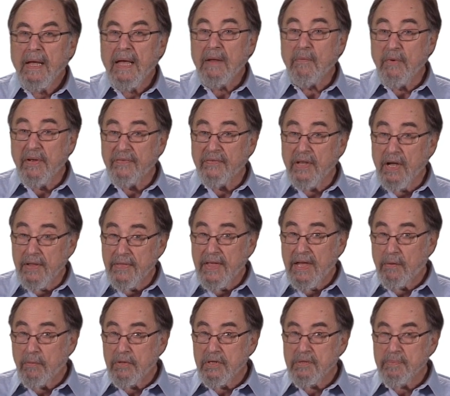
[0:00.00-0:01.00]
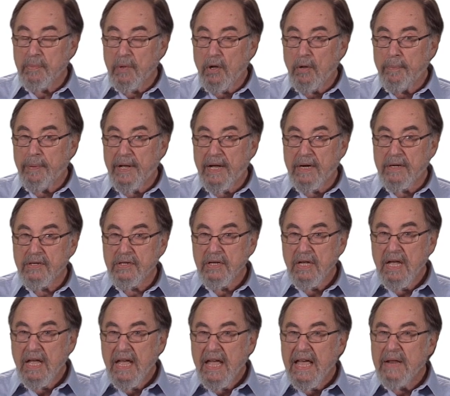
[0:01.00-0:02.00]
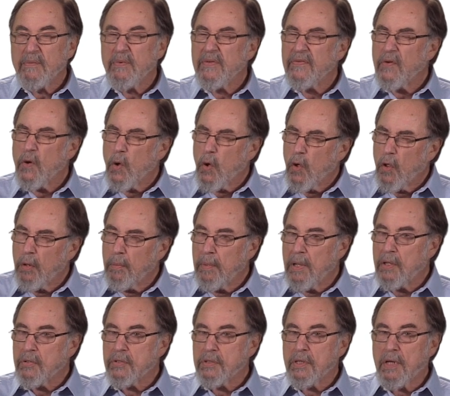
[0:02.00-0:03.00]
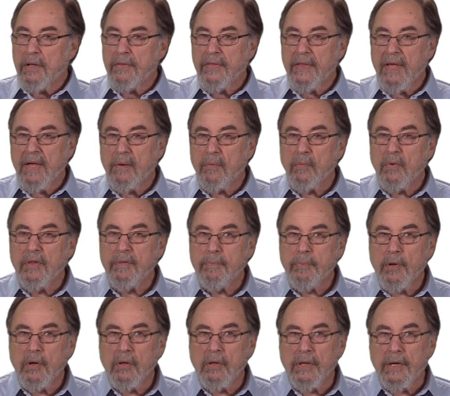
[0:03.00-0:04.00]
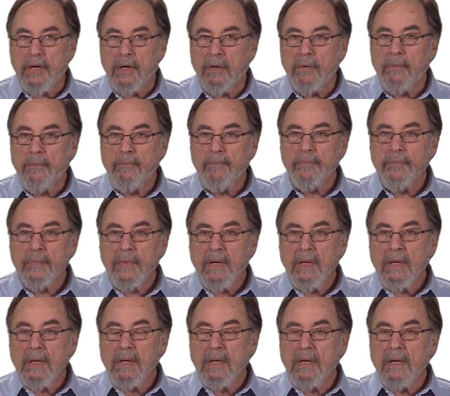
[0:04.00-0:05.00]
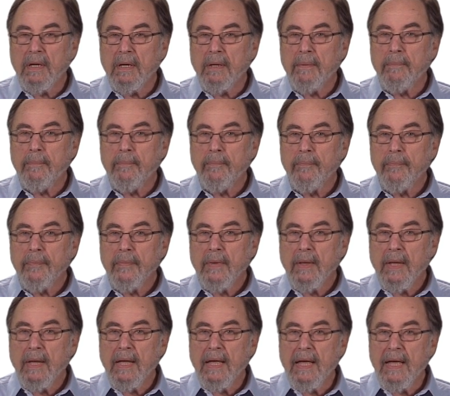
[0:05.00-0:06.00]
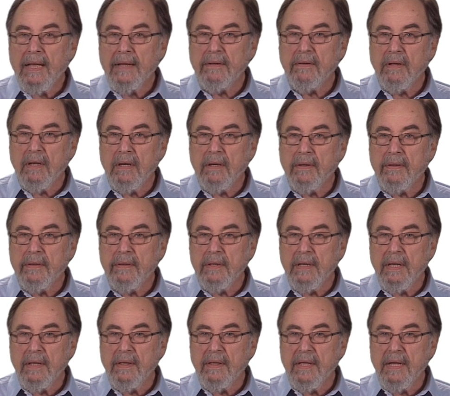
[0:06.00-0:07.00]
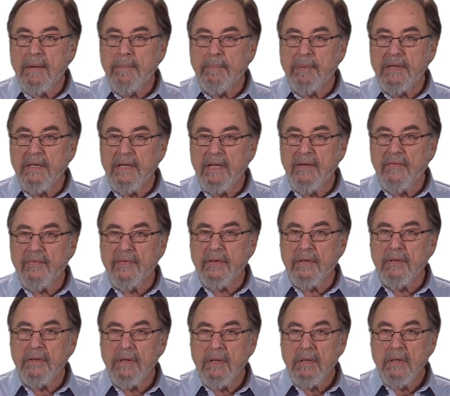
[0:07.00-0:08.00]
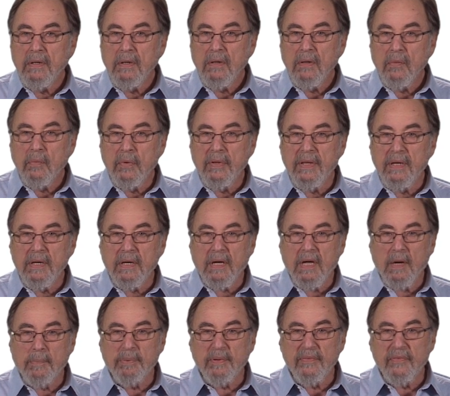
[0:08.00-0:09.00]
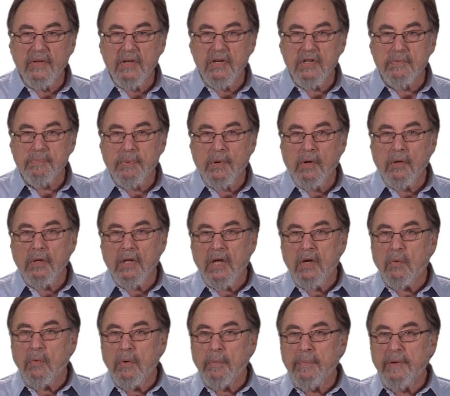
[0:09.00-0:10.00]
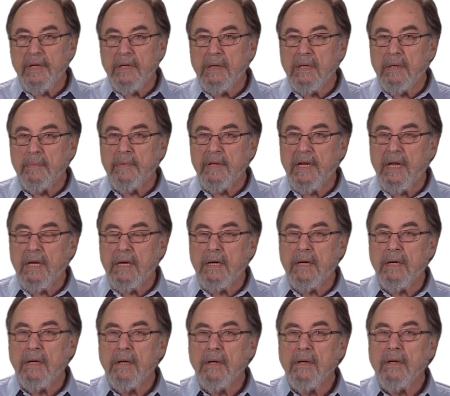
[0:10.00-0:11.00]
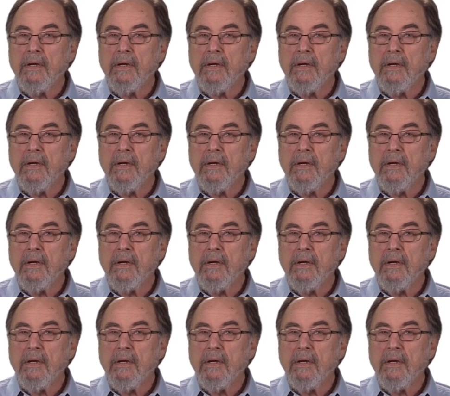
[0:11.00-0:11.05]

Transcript: And we've done that with smallpox, and we've almost done that with polio. Um, and uh, they, they believe that within a couple of years, polio will be eliminated